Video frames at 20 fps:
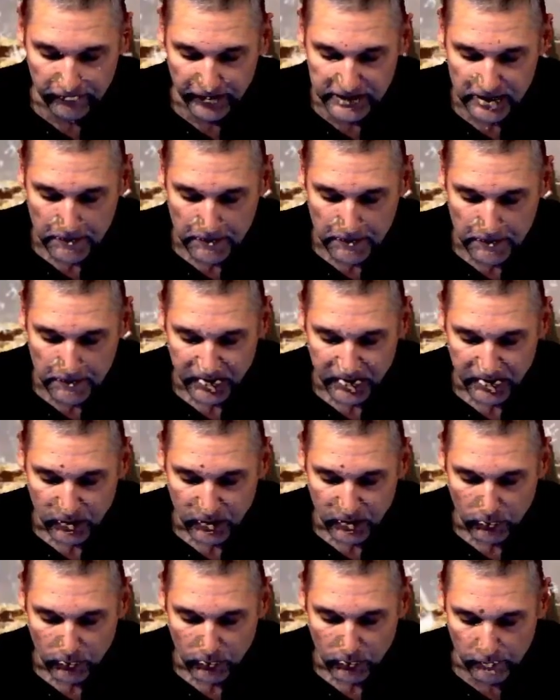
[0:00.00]
which shall
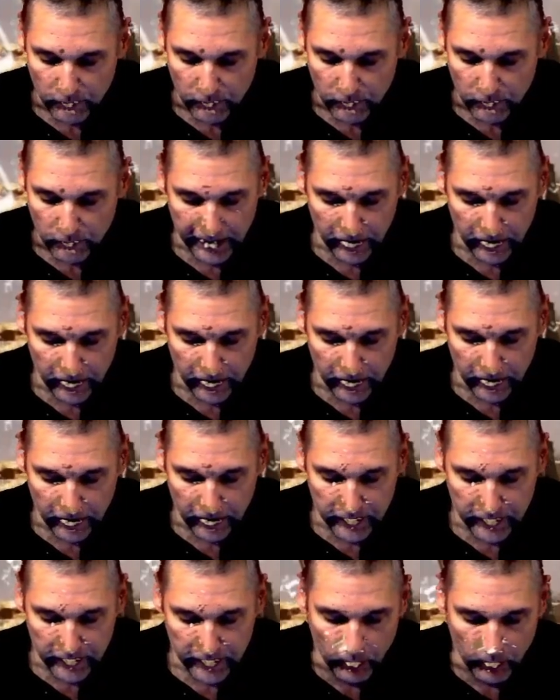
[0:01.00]
prepare thy way
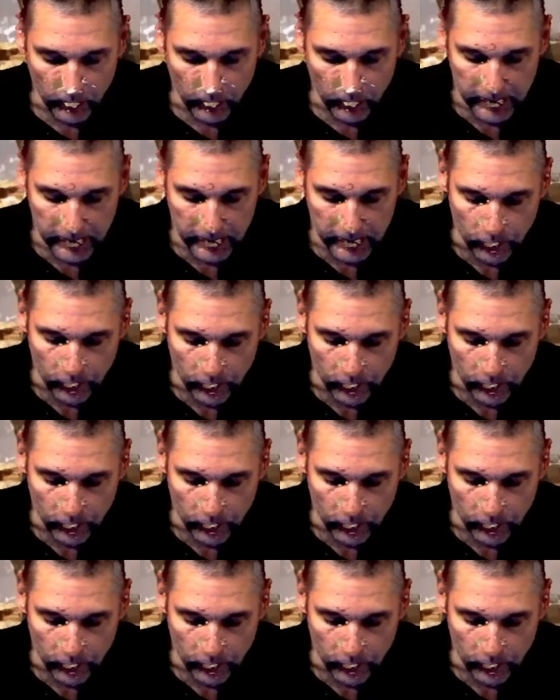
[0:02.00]
before thee.